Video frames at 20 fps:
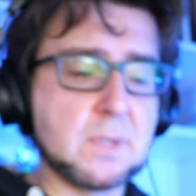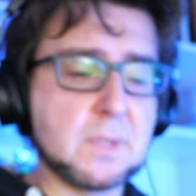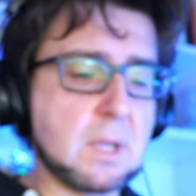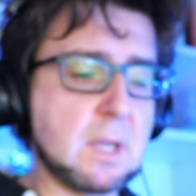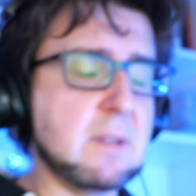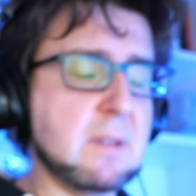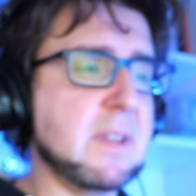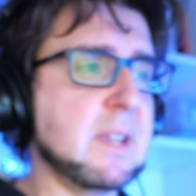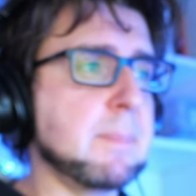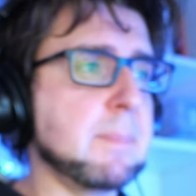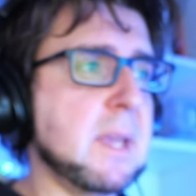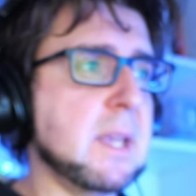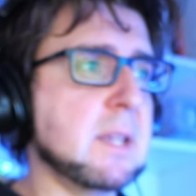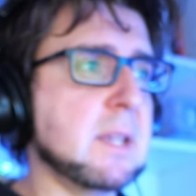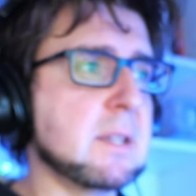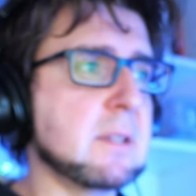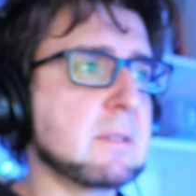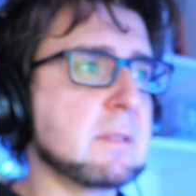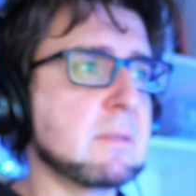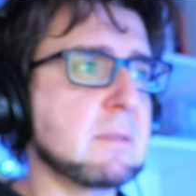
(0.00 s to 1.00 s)
It's kind of like make
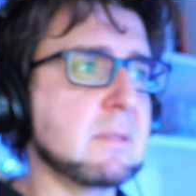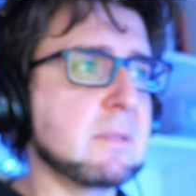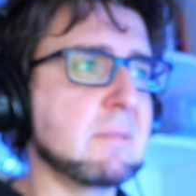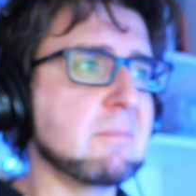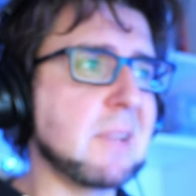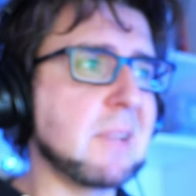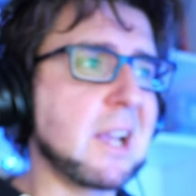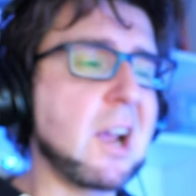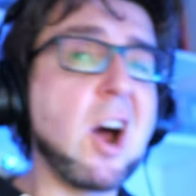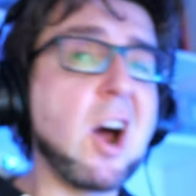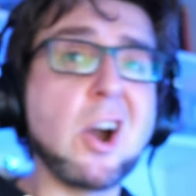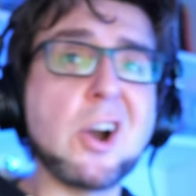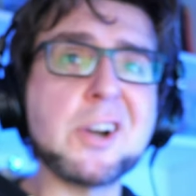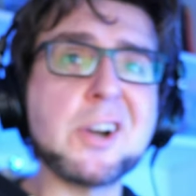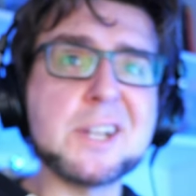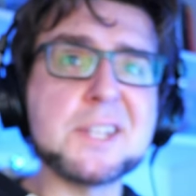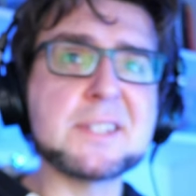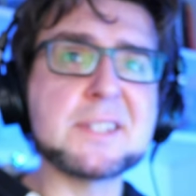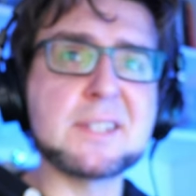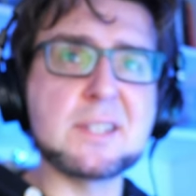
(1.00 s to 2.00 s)
it, like
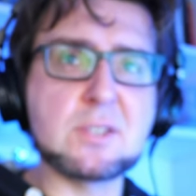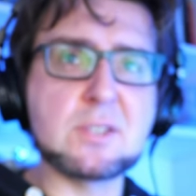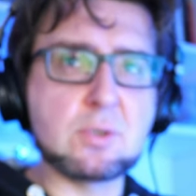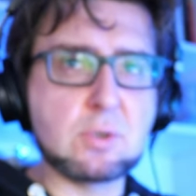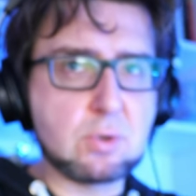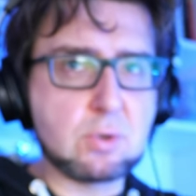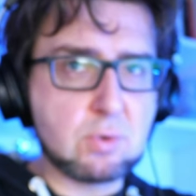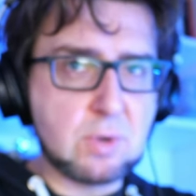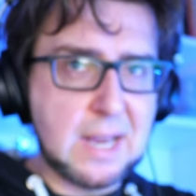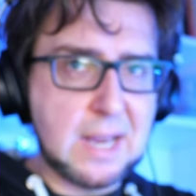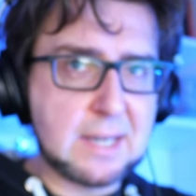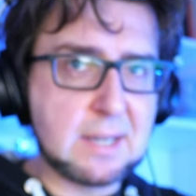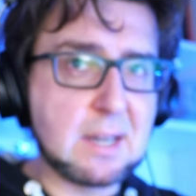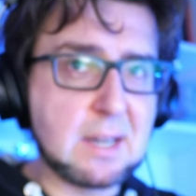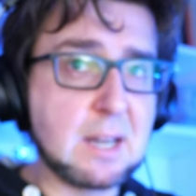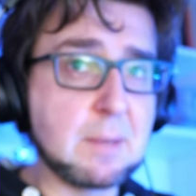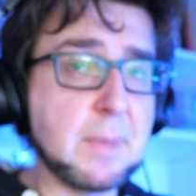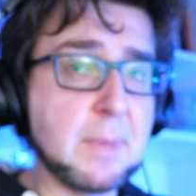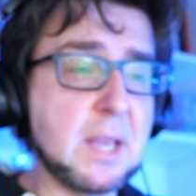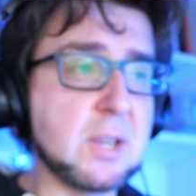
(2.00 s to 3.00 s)
harness this to create an
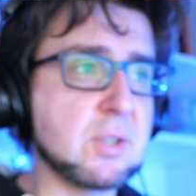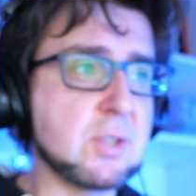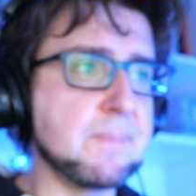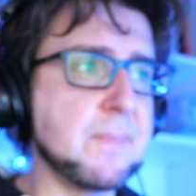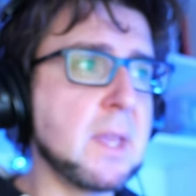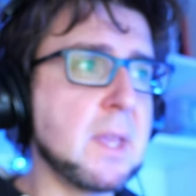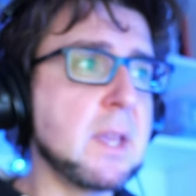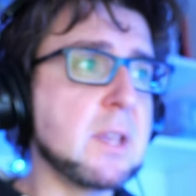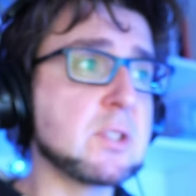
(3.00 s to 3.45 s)
animation.